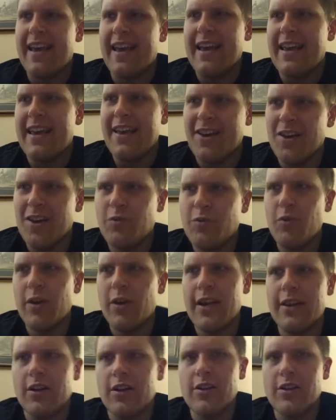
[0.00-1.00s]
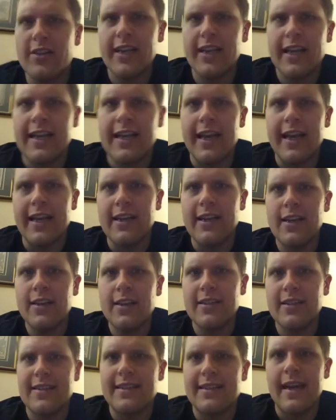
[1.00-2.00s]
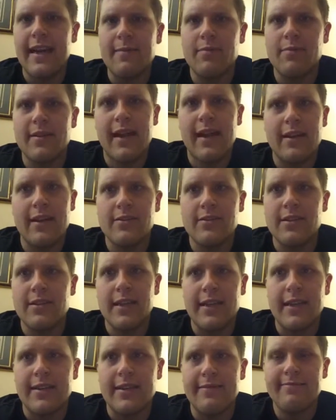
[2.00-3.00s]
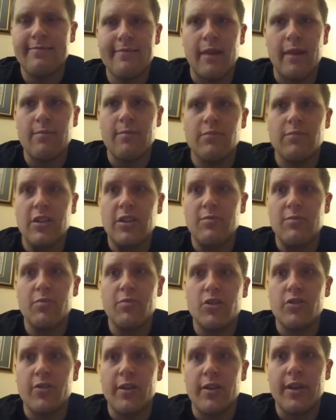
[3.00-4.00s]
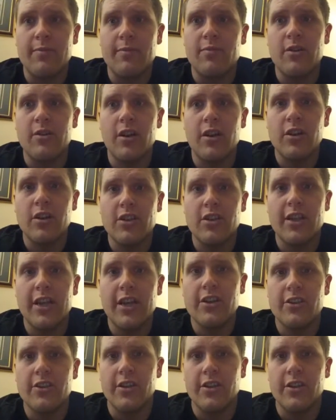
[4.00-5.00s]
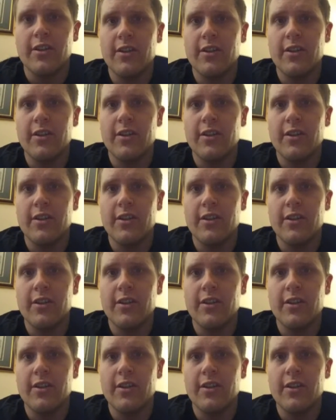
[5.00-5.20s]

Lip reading: Here's what it looks like again. Since I'm pronouncing it, I'm just butchering the pronunciation.